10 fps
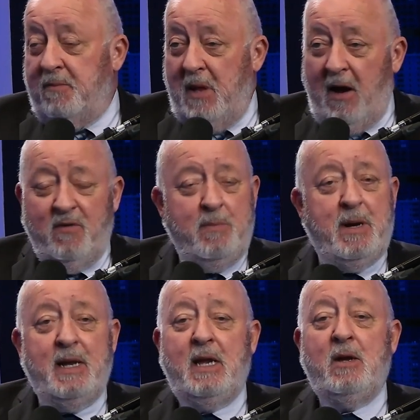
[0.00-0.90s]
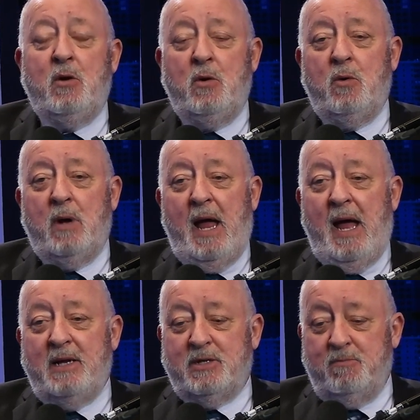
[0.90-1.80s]
Everybody who
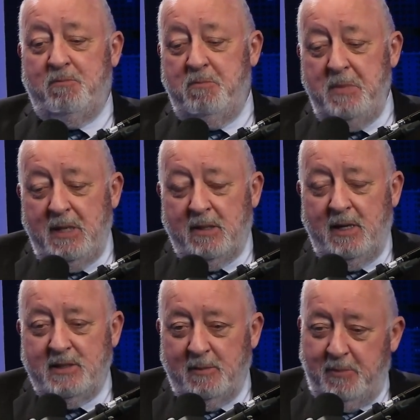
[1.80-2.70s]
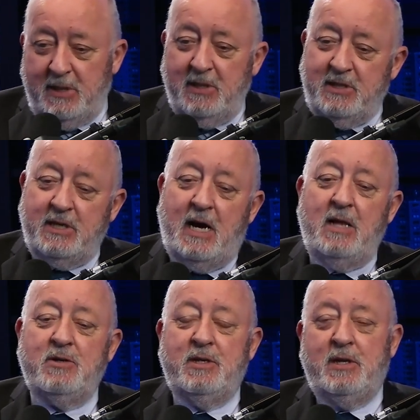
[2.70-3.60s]
has millions and billions of
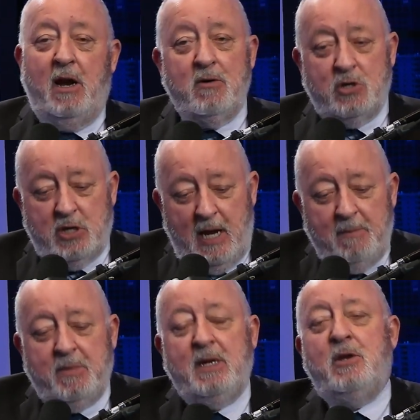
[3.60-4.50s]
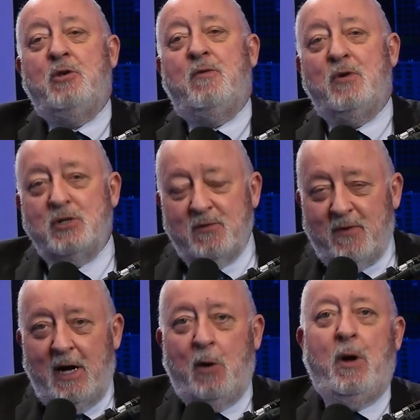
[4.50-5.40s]
dollars, they're tempting to
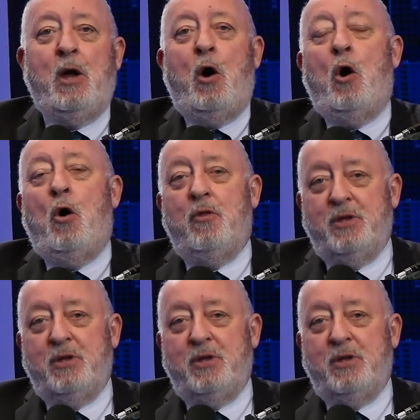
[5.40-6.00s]
diversify away all the